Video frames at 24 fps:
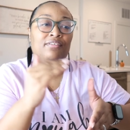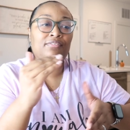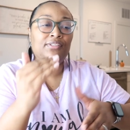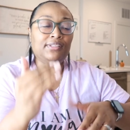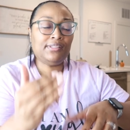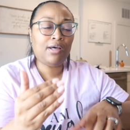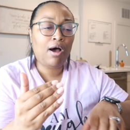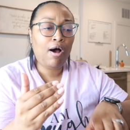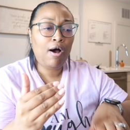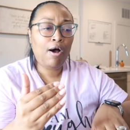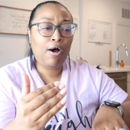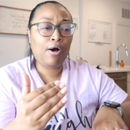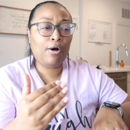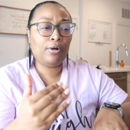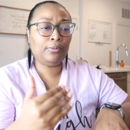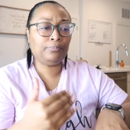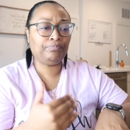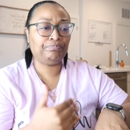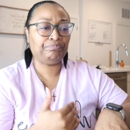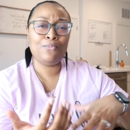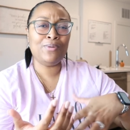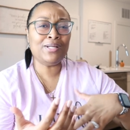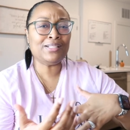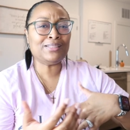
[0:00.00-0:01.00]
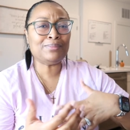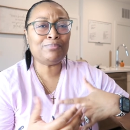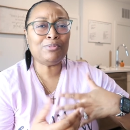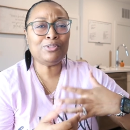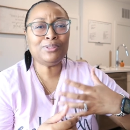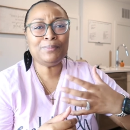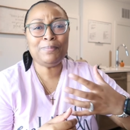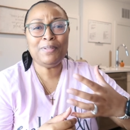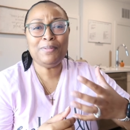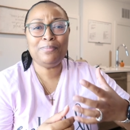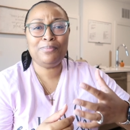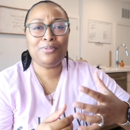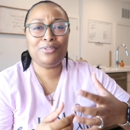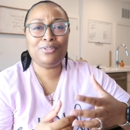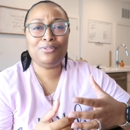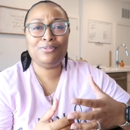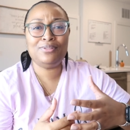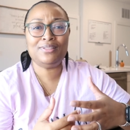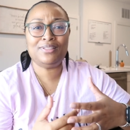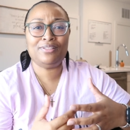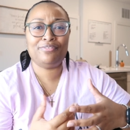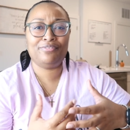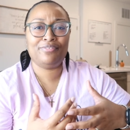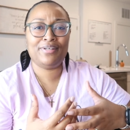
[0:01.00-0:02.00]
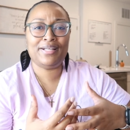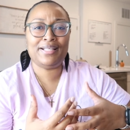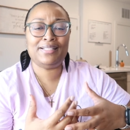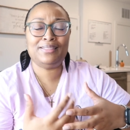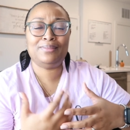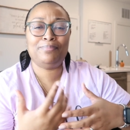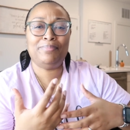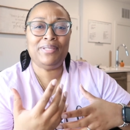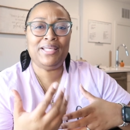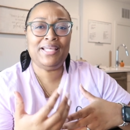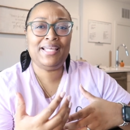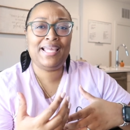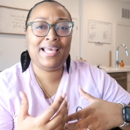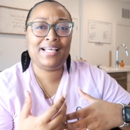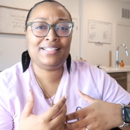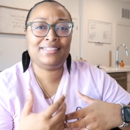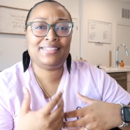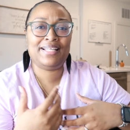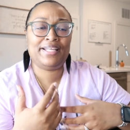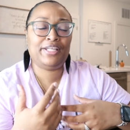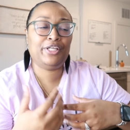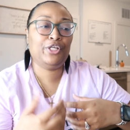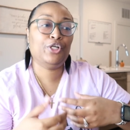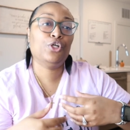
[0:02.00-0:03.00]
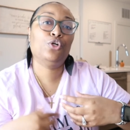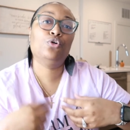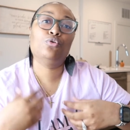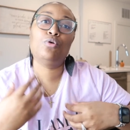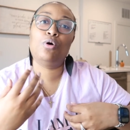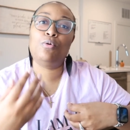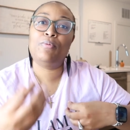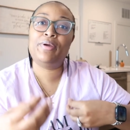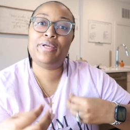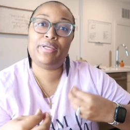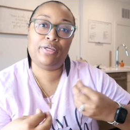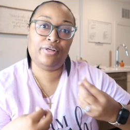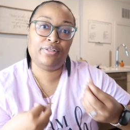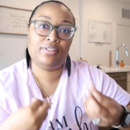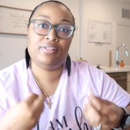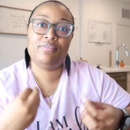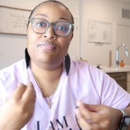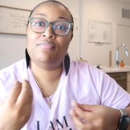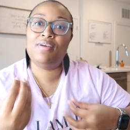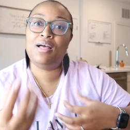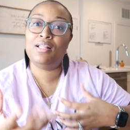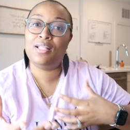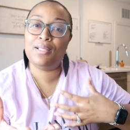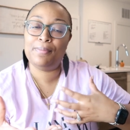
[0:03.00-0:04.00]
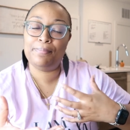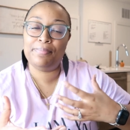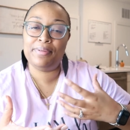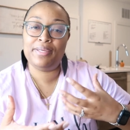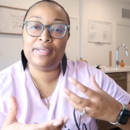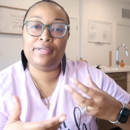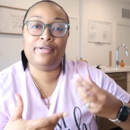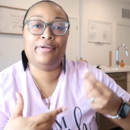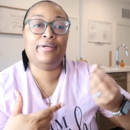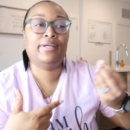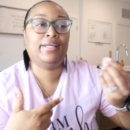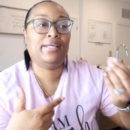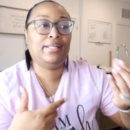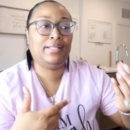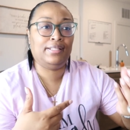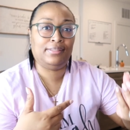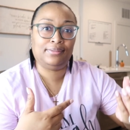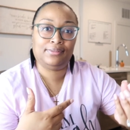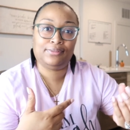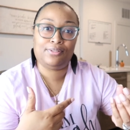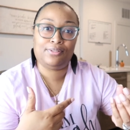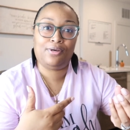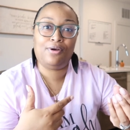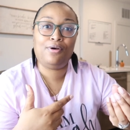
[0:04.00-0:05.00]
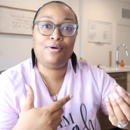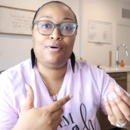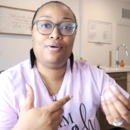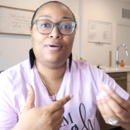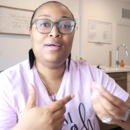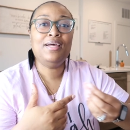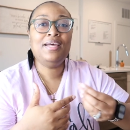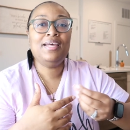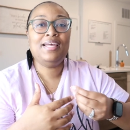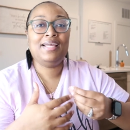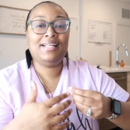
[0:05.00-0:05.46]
of tall whereas most people use the phrase big as like you're growing you're developing you're getting tall